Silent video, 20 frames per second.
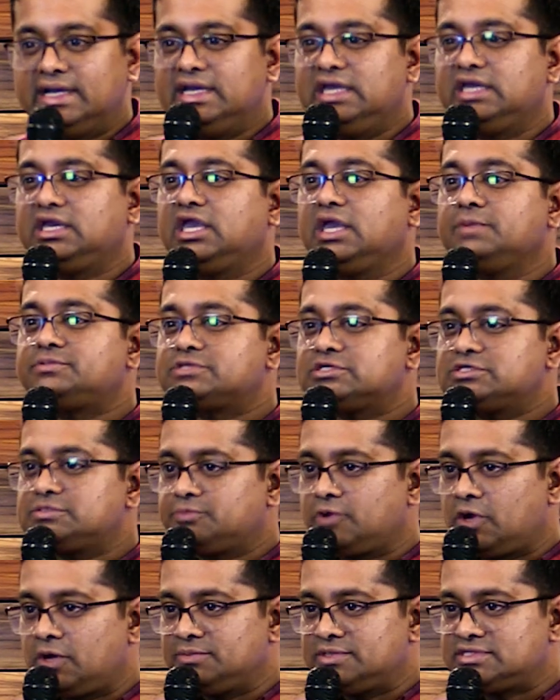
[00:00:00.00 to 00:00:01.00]
He keeps his
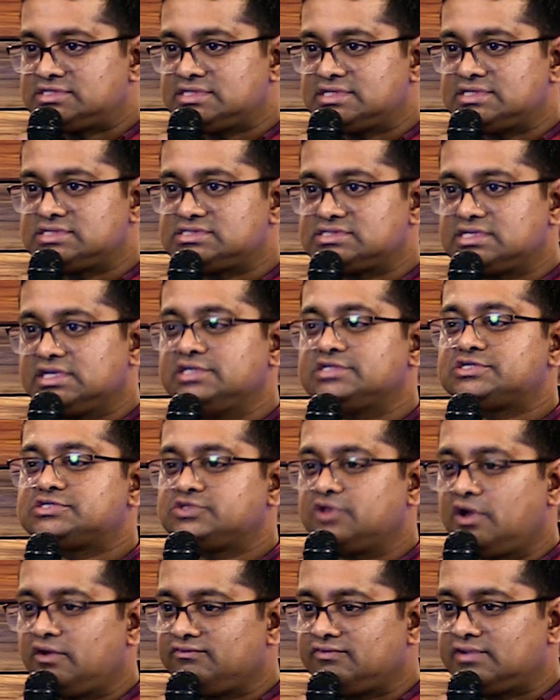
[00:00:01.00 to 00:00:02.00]
promises. He's
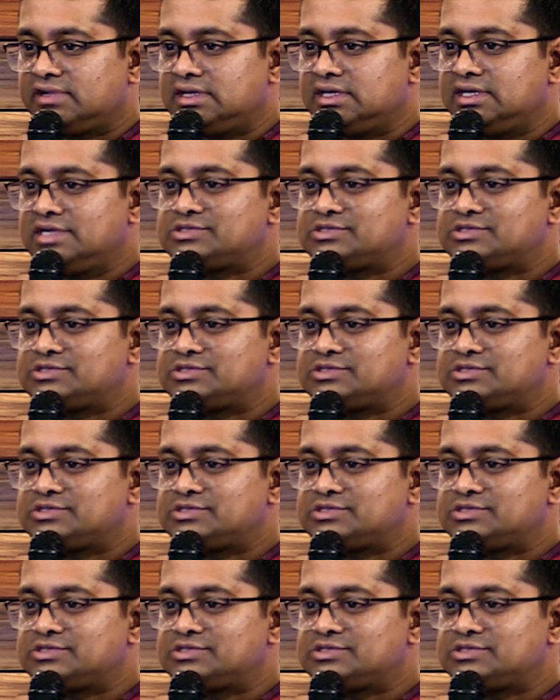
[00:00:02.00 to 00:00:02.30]
sovereign.